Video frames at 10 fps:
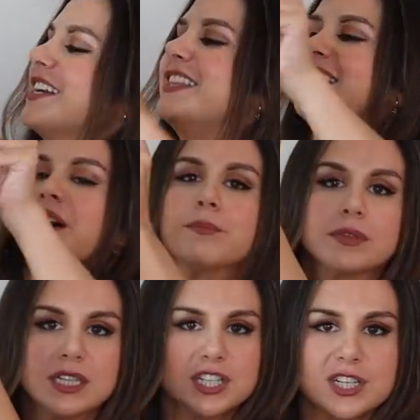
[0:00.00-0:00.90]
it in the
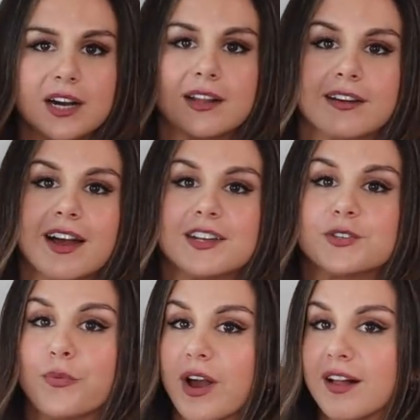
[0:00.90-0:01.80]
unbleached color
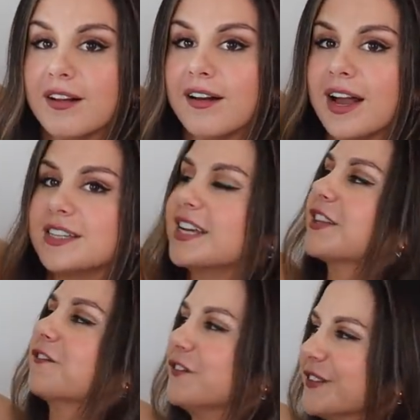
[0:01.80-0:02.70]
as well. I had to
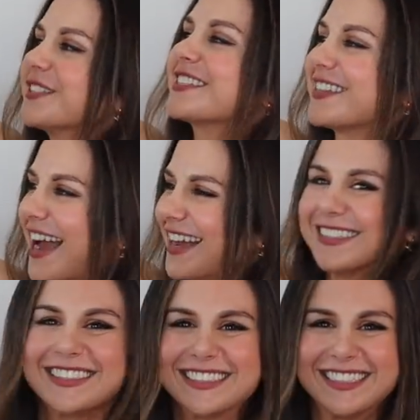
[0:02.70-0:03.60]
get the full
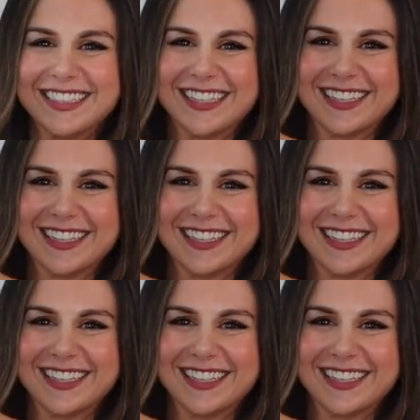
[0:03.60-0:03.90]
sets.